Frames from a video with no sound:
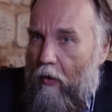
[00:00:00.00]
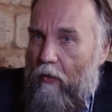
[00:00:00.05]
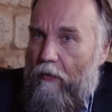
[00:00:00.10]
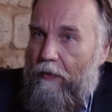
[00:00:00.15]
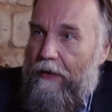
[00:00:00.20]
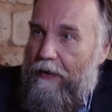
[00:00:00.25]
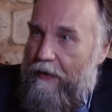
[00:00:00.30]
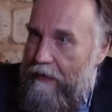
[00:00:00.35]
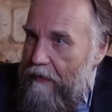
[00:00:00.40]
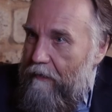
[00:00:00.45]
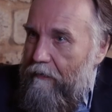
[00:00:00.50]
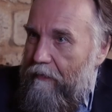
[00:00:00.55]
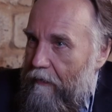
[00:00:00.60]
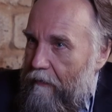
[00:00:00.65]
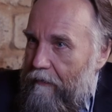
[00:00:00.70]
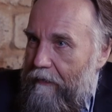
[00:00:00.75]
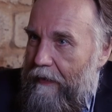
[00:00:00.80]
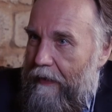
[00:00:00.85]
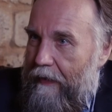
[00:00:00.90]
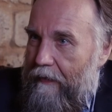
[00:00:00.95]
on the eve
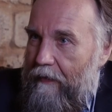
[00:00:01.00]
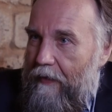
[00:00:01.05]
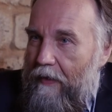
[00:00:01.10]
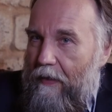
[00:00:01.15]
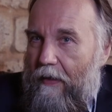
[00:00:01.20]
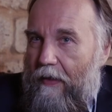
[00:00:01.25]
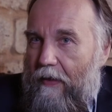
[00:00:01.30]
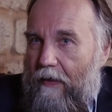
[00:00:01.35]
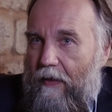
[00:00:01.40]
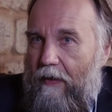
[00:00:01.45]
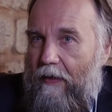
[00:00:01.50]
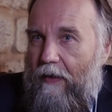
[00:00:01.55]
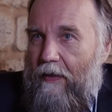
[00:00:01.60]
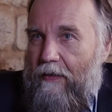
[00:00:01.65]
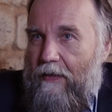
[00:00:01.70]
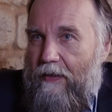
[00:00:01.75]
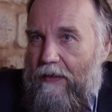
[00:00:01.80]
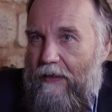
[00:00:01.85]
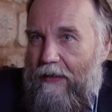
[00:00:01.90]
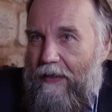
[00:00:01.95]
of that, he
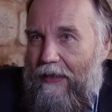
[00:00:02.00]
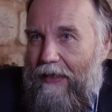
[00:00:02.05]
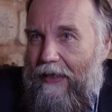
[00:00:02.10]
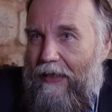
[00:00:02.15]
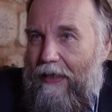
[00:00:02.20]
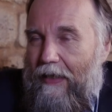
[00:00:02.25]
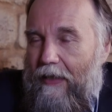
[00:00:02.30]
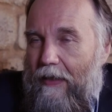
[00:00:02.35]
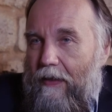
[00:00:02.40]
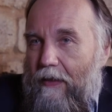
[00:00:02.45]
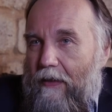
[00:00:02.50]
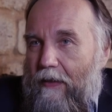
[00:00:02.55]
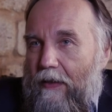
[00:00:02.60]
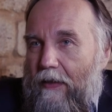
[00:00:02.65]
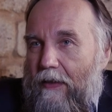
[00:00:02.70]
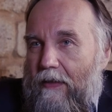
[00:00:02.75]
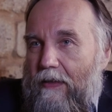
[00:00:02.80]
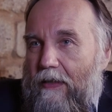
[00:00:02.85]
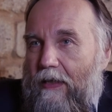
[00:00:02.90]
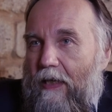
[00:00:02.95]
has
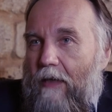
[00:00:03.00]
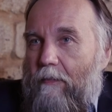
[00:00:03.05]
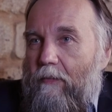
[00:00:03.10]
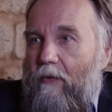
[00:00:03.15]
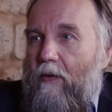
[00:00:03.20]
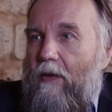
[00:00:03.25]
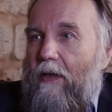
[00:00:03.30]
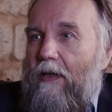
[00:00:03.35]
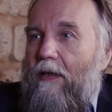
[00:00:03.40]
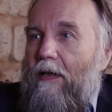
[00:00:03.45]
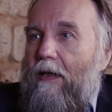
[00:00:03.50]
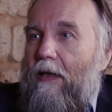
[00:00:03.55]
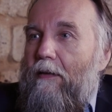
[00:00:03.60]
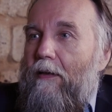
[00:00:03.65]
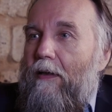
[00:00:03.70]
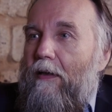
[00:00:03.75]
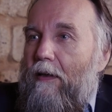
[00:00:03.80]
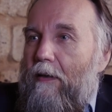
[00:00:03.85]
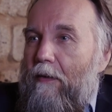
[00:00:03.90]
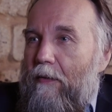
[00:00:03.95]
come to the
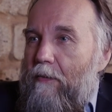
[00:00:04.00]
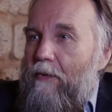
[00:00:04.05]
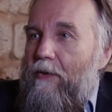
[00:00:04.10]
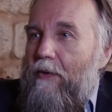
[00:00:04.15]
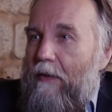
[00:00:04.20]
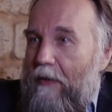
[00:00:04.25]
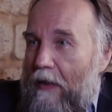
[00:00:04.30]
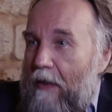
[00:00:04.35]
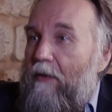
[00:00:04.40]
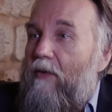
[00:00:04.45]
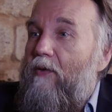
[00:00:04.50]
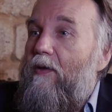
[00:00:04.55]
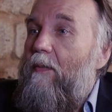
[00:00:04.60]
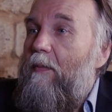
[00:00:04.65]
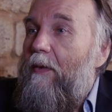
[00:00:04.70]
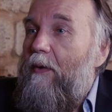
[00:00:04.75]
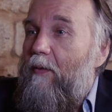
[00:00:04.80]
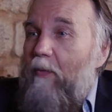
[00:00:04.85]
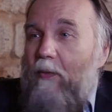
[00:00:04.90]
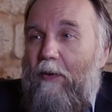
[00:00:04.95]
conclusion
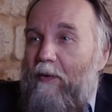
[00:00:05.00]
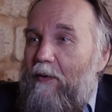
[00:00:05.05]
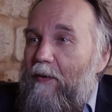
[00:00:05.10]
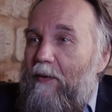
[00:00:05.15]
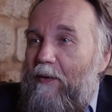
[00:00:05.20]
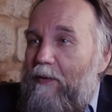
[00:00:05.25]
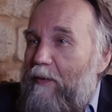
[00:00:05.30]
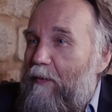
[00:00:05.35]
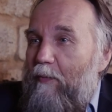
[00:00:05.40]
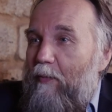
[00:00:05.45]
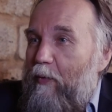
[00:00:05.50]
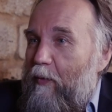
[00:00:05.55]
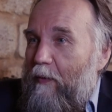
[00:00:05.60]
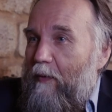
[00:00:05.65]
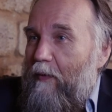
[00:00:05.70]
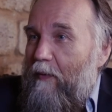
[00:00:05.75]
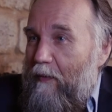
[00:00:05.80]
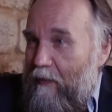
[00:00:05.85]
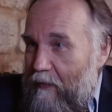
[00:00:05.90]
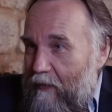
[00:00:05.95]
agreement with
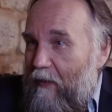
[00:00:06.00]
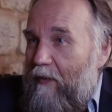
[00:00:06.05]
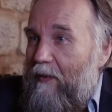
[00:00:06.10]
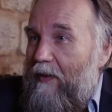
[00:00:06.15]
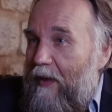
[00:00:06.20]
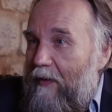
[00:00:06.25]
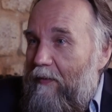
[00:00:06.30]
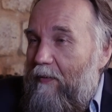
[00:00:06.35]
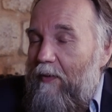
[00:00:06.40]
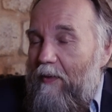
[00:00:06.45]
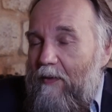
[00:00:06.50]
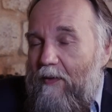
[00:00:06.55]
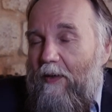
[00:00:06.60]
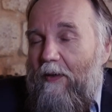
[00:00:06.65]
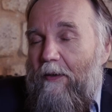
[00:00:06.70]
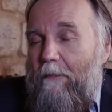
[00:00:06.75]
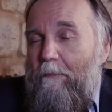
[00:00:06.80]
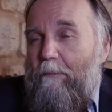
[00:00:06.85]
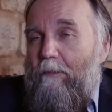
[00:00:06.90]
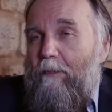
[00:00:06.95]
Putin. So yes, that was